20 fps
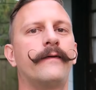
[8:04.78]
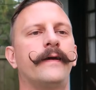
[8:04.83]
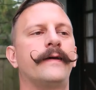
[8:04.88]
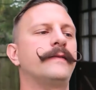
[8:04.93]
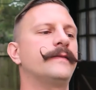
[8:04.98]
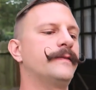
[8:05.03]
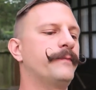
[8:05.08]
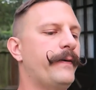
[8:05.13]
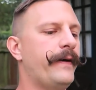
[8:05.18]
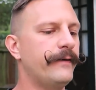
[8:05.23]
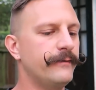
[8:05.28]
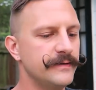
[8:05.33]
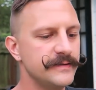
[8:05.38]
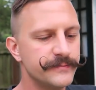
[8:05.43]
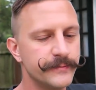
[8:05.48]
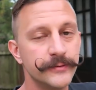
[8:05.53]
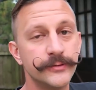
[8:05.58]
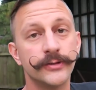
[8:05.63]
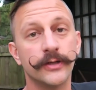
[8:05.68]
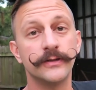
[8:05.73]
All right, the
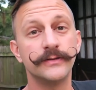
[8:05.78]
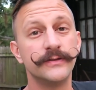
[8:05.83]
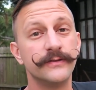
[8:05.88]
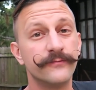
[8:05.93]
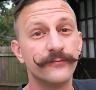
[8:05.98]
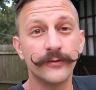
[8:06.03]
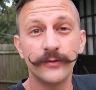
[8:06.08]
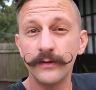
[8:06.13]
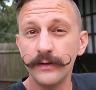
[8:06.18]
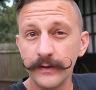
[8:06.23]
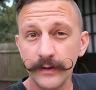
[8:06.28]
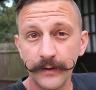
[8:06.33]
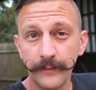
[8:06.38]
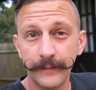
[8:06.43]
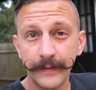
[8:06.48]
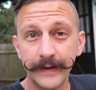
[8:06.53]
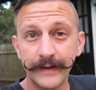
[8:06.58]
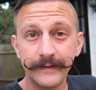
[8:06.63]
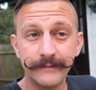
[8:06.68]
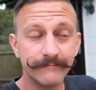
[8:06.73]
battery's been charging for a
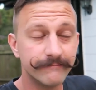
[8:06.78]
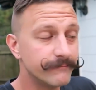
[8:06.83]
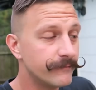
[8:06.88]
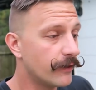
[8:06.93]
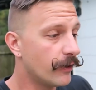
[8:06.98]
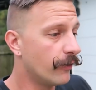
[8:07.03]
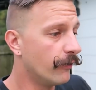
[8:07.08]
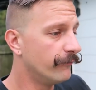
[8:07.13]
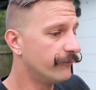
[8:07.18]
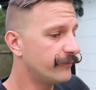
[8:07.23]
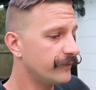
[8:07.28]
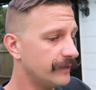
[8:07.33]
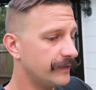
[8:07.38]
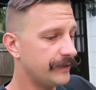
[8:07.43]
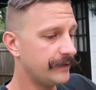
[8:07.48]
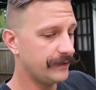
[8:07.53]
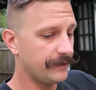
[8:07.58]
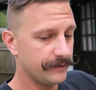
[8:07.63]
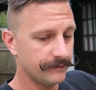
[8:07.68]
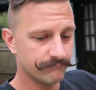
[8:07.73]
little bit.
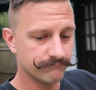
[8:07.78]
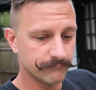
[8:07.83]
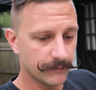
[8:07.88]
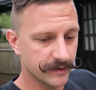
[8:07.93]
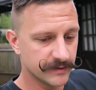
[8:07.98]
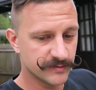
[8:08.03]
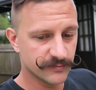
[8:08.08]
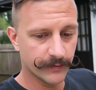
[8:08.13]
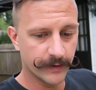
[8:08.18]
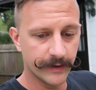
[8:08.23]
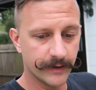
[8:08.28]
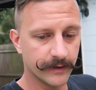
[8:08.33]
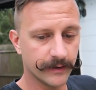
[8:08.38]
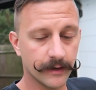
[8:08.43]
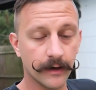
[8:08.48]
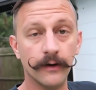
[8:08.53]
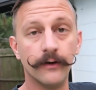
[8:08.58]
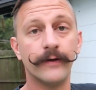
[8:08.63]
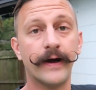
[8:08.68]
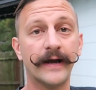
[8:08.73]
Hopefully, it's ready
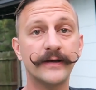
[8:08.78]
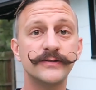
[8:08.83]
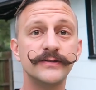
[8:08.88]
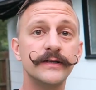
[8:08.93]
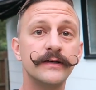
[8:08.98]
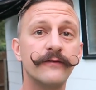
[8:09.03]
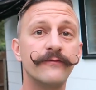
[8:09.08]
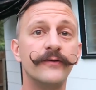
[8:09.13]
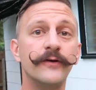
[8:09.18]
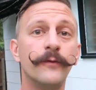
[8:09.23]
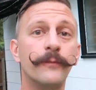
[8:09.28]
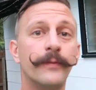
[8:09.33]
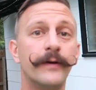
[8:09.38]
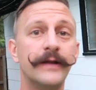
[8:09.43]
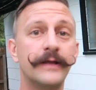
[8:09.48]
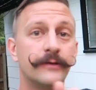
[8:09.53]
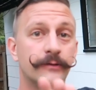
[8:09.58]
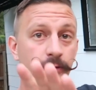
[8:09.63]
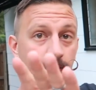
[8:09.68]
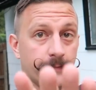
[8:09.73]
to go. Actually, I feel
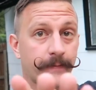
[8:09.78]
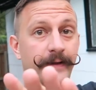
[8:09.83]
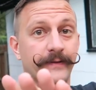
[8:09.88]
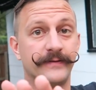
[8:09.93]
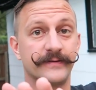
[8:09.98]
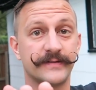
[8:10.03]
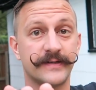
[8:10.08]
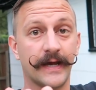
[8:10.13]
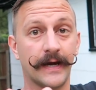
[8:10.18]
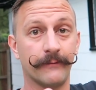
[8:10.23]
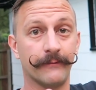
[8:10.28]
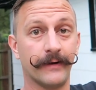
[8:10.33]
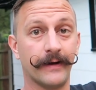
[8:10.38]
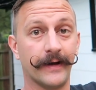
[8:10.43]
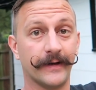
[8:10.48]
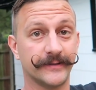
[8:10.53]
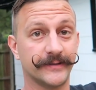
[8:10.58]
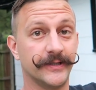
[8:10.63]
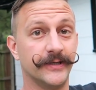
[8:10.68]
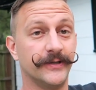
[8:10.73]
pretty good about this
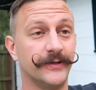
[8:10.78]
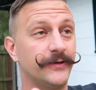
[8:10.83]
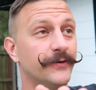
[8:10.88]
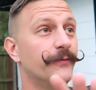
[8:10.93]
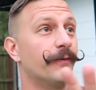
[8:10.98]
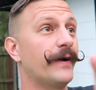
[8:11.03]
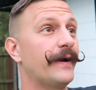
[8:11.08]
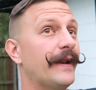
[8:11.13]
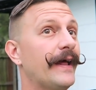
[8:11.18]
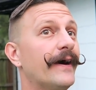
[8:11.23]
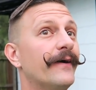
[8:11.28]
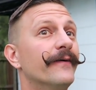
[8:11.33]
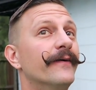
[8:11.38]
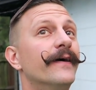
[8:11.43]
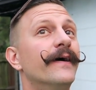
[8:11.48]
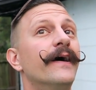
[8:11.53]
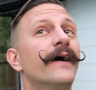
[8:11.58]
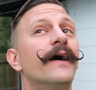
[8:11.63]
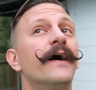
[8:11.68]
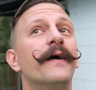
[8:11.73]
camera, actually, right now,
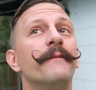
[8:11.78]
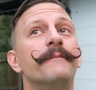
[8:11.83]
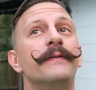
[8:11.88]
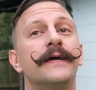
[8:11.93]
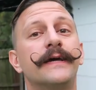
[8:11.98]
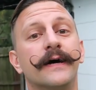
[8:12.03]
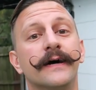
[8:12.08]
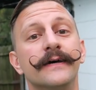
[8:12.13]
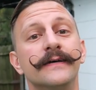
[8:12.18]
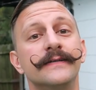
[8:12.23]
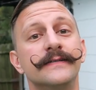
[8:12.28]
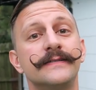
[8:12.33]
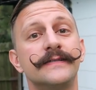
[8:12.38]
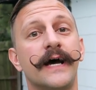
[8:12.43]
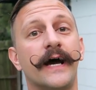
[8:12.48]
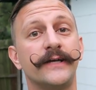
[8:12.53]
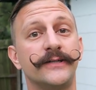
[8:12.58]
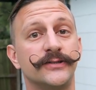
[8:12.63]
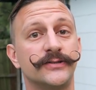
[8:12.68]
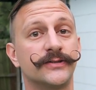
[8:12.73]

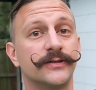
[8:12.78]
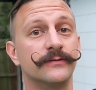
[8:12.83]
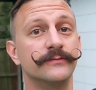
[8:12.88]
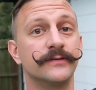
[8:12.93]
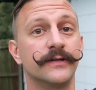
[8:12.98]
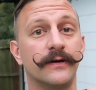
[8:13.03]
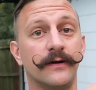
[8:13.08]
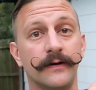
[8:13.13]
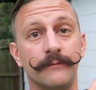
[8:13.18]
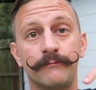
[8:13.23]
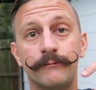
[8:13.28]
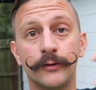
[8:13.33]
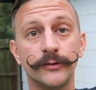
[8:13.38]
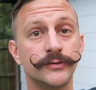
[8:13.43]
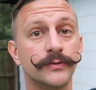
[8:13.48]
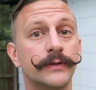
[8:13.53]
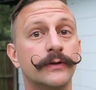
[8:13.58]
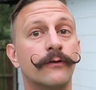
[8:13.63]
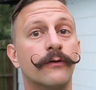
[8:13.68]
because I just turned it on, push